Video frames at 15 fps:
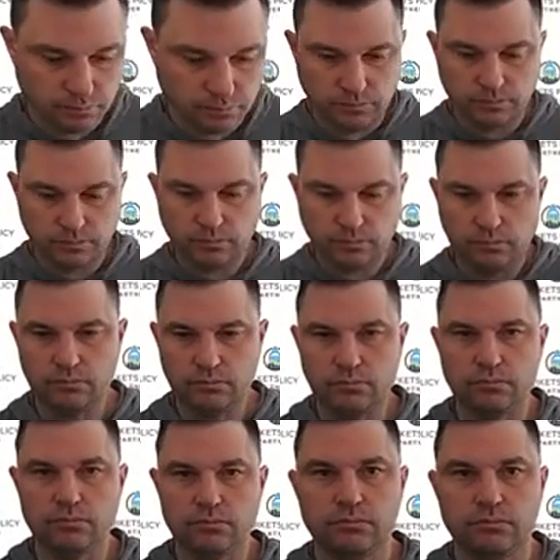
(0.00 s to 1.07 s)

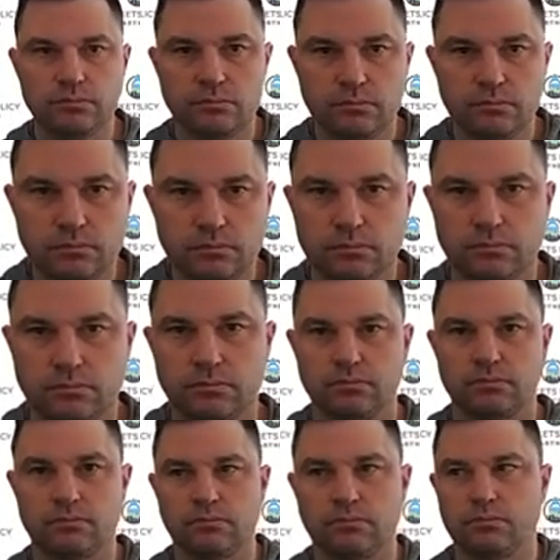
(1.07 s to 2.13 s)

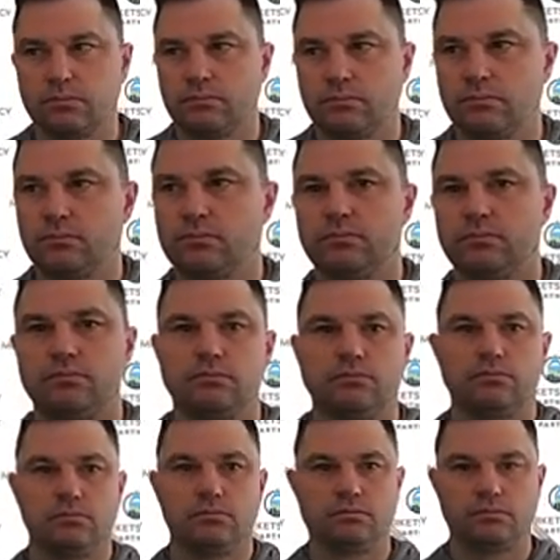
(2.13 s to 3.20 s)

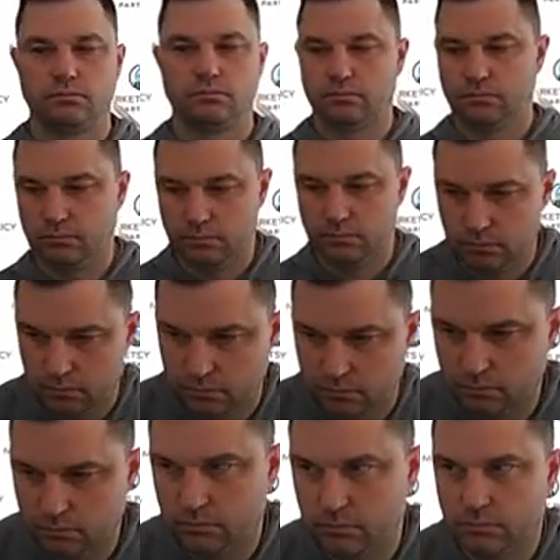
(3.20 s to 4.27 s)

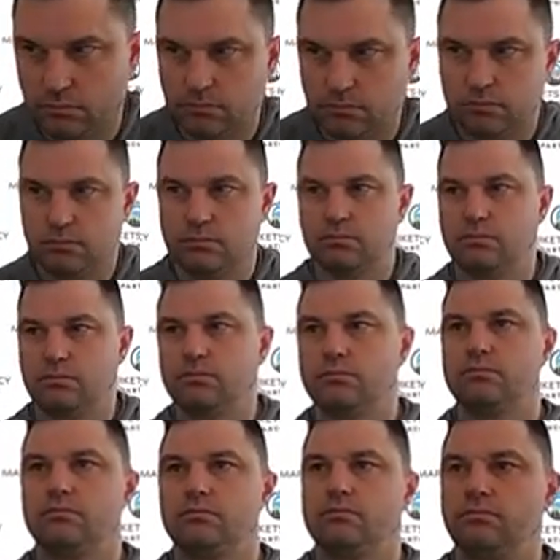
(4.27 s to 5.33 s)

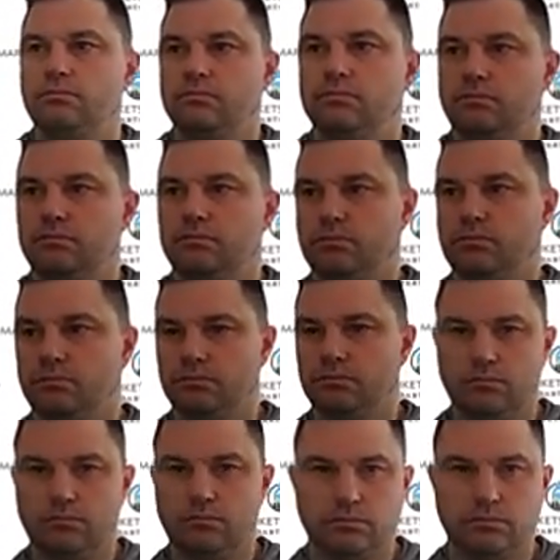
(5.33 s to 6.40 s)

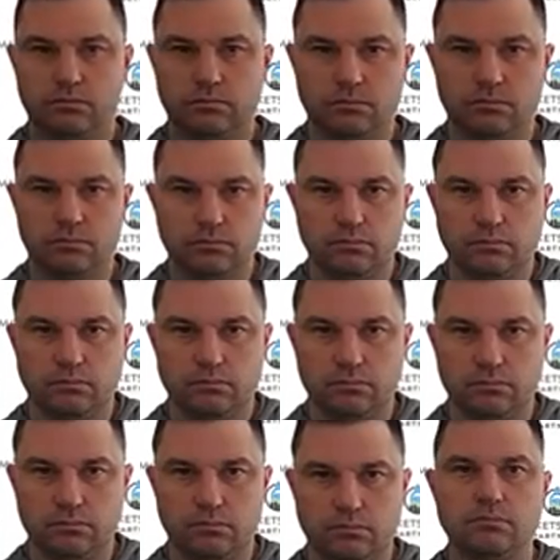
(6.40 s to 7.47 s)

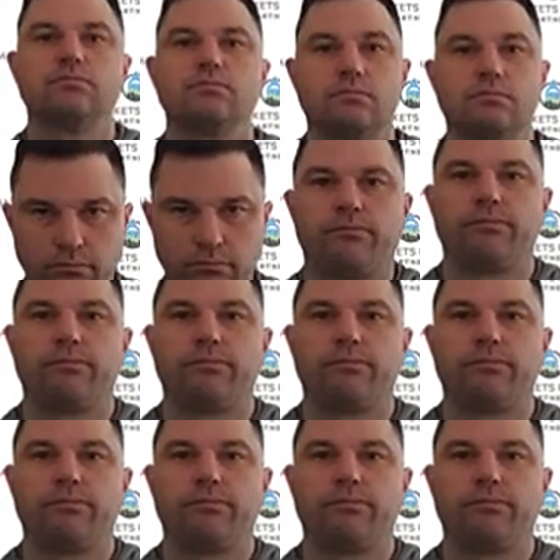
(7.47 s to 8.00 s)
[no speech]